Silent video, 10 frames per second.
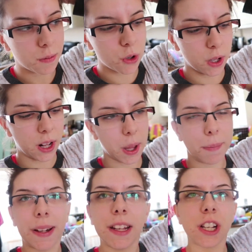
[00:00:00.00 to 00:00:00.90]
doing like a
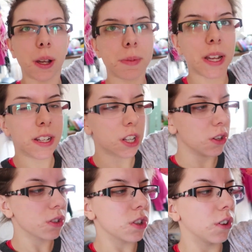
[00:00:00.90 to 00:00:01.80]
mini jacket
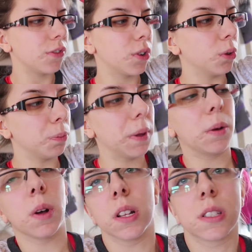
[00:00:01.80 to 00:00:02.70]
potatoes, not full
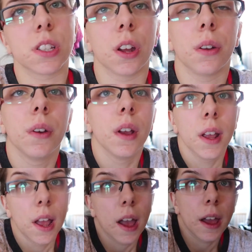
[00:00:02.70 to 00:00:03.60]
big ones. So
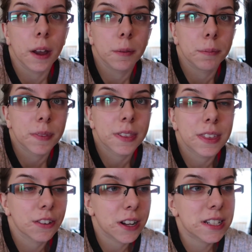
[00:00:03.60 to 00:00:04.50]

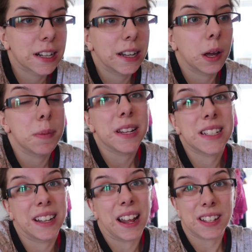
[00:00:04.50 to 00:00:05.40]
theoretically I'm
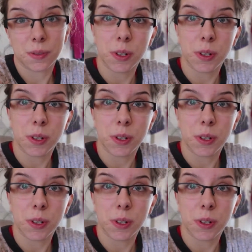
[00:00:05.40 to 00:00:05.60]
eating less,